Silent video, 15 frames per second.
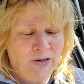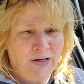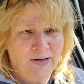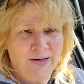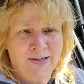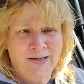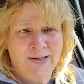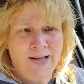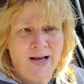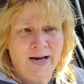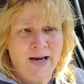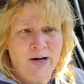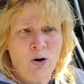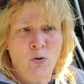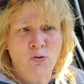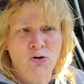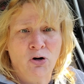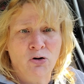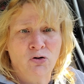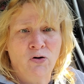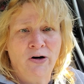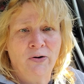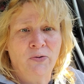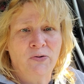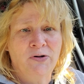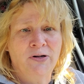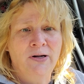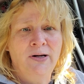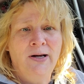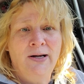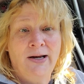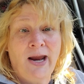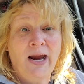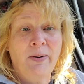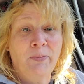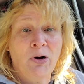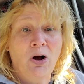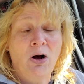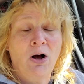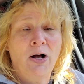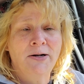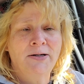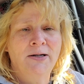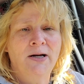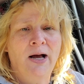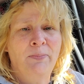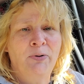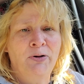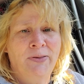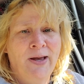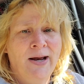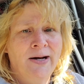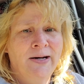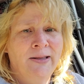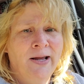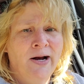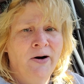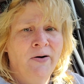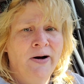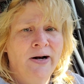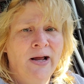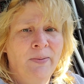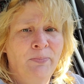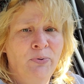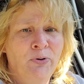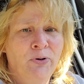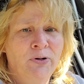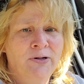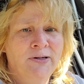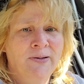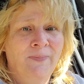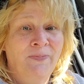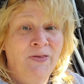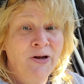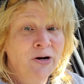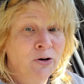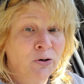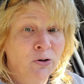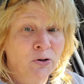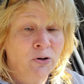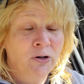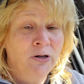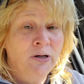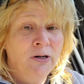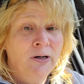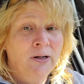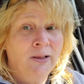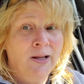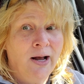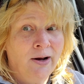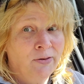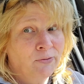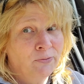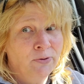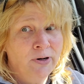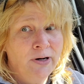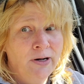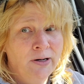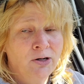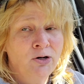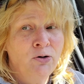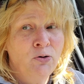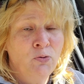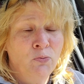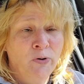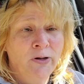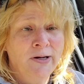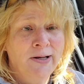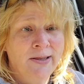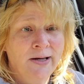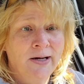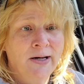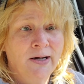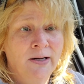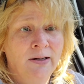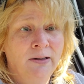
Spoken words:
this like an Ozark Trails camp cot. I put that in there, and I put some thicker, like two really thick